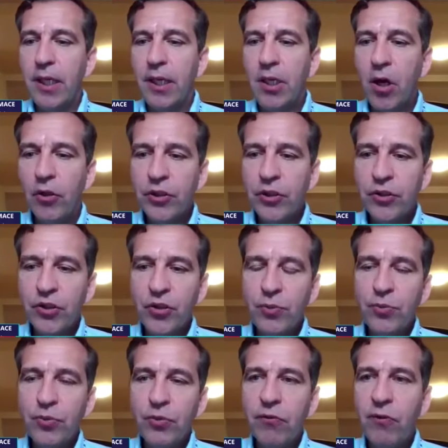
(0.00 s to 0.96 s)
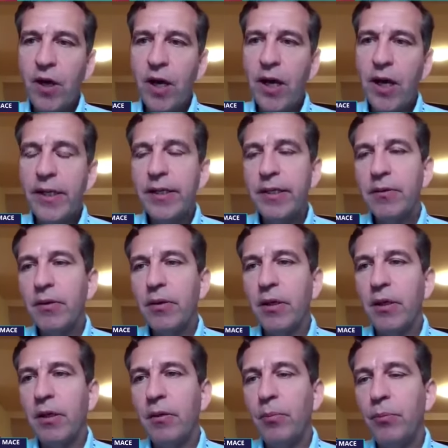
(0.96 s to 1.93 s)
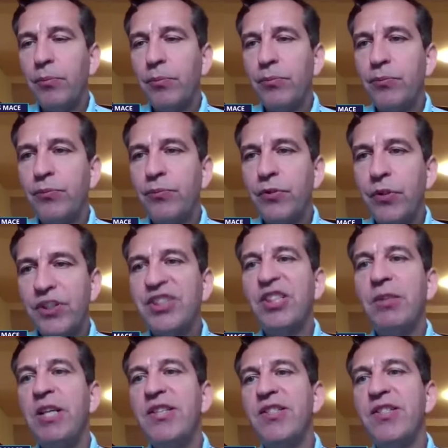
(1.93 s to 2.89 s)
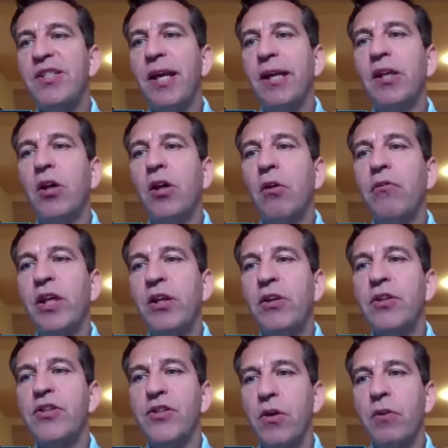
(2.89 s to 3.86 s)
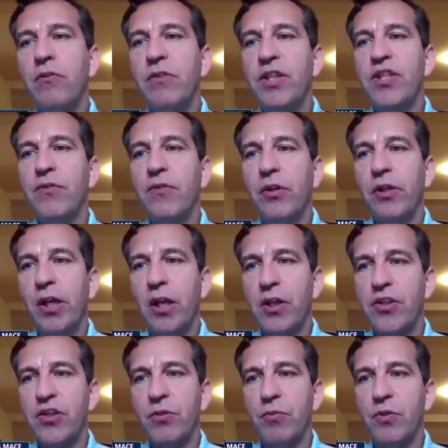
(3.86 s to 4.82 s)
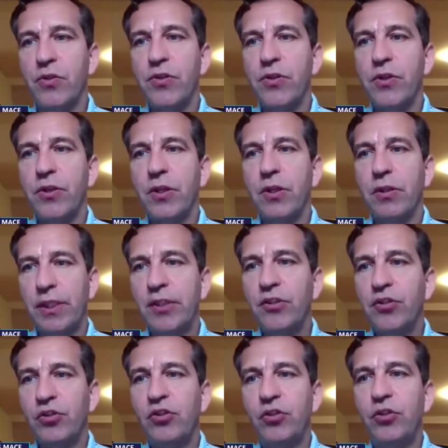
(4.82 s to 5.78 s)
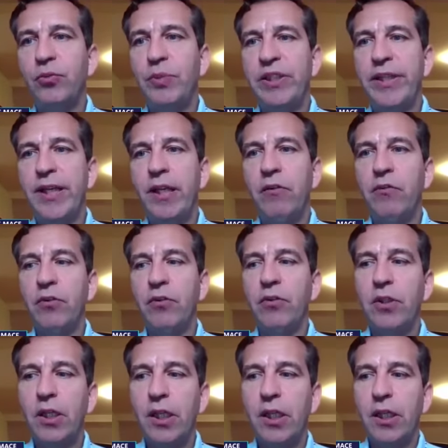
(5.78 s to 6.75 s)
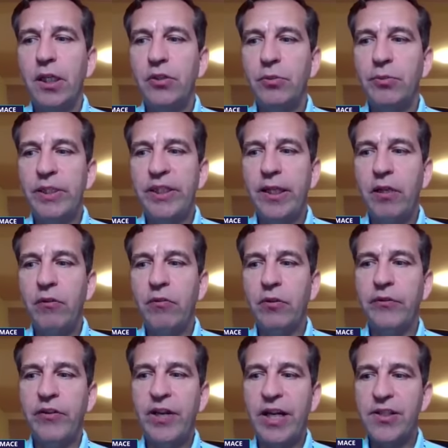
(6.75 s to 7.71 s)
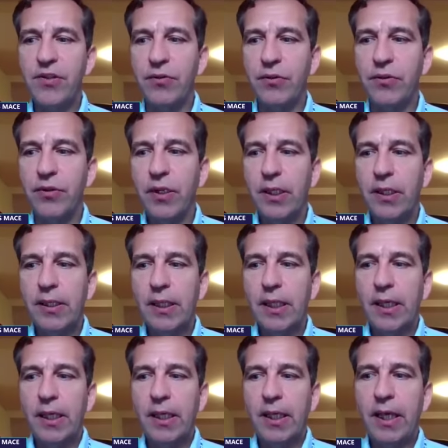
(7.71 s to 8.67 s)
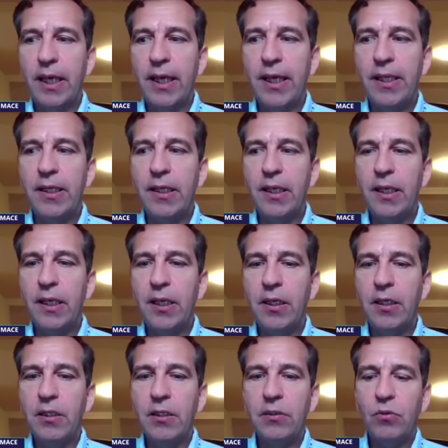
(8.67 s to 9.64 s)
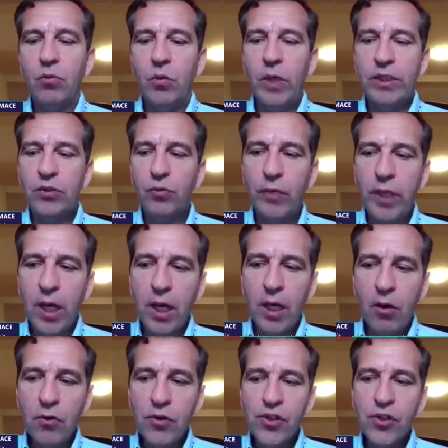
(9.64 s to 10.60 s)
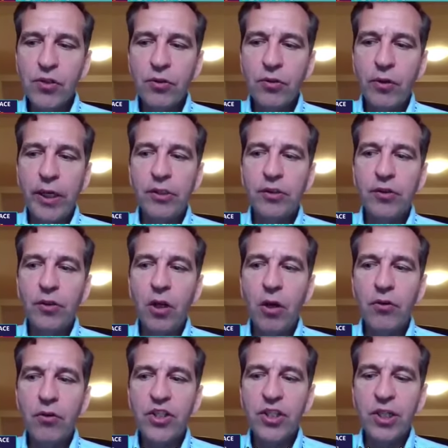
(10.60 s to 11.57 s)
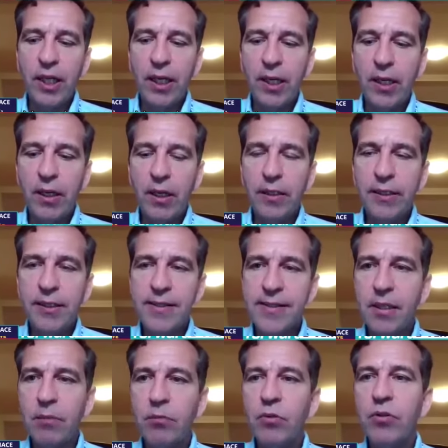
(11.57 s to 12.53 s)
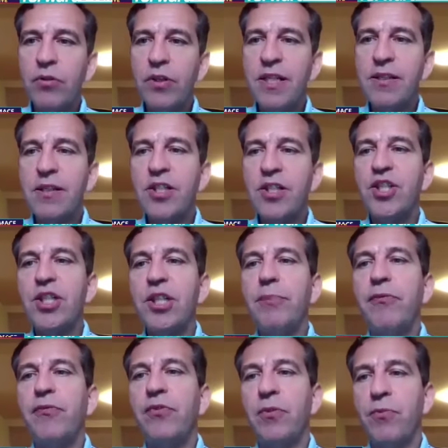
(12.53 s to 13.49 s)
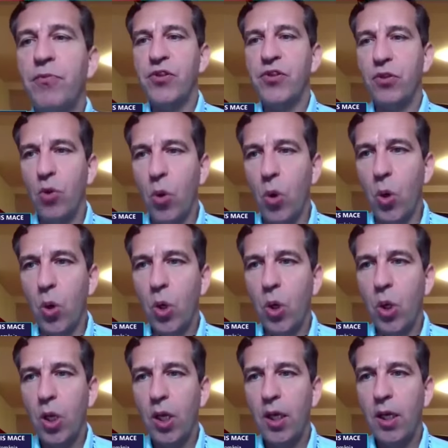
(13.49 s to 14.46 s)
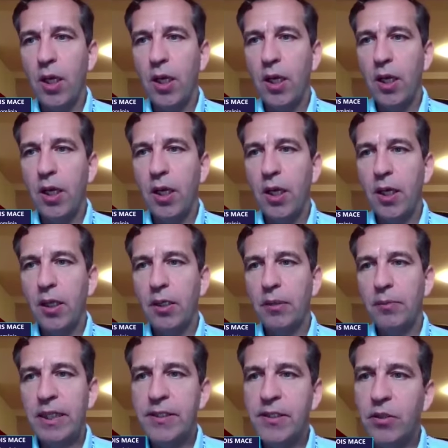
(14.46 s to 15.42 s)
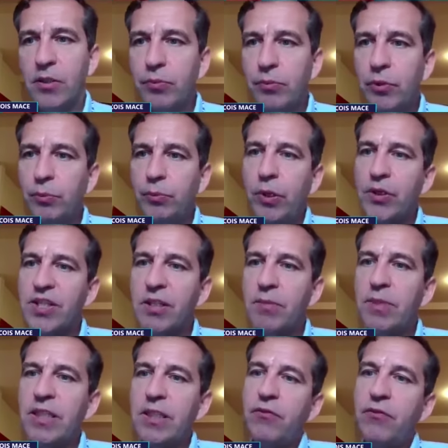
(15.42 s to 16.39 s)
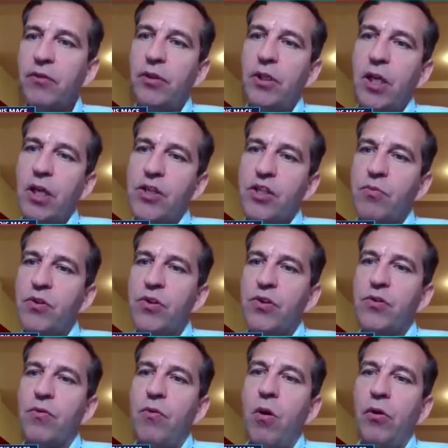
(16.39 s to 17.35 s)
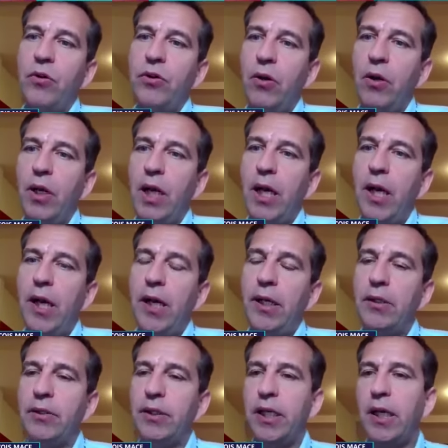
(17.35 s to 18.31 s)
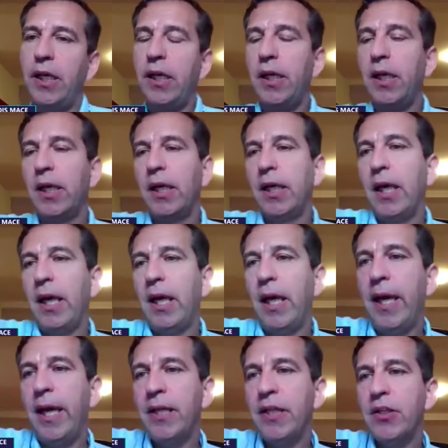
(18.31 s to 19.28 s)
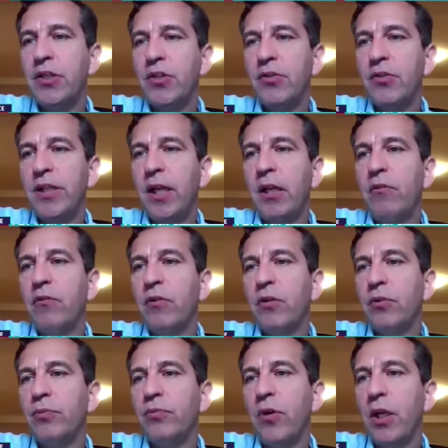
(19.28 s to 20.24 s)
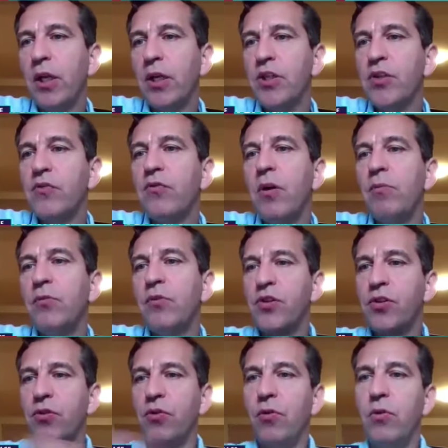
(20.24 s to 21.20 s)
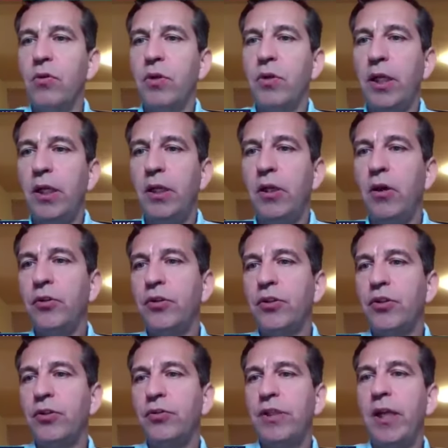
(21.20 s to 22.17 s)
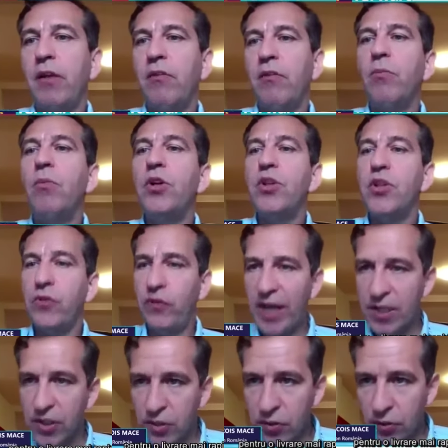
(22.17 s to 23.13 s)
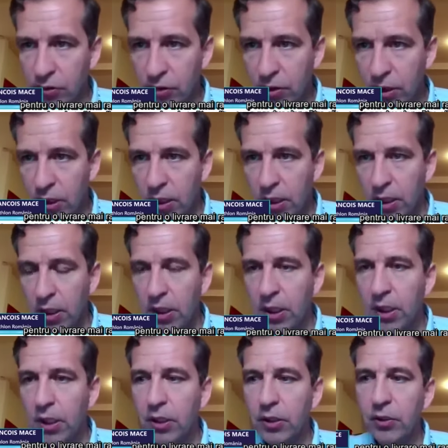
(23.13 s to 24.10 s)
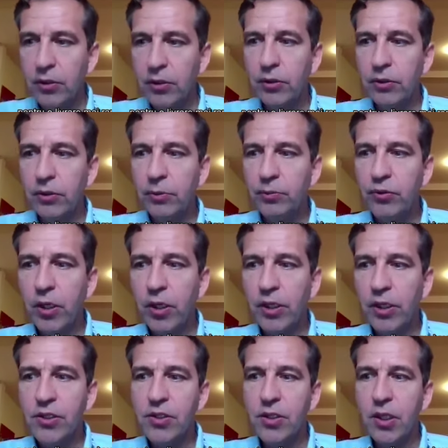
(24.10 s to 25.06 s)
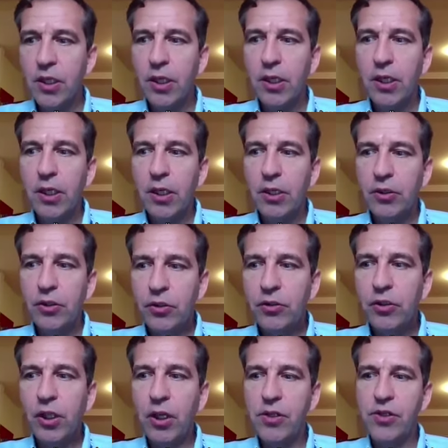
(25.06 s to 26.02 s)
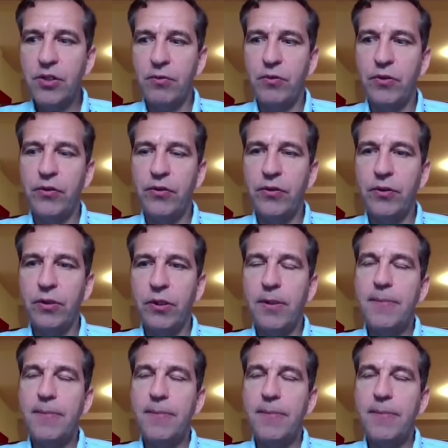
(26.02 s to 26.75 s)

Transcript: in order to provide um, proximity and convenient service for the customers, okay, to, to be delivered to be delivered faster. And uh, what we are also going to launch in uh, December is ship store. Means the, the possibility for the customers to order online, okay, and to deliver the products from the store in order to deliver much faster the, the products to the customers.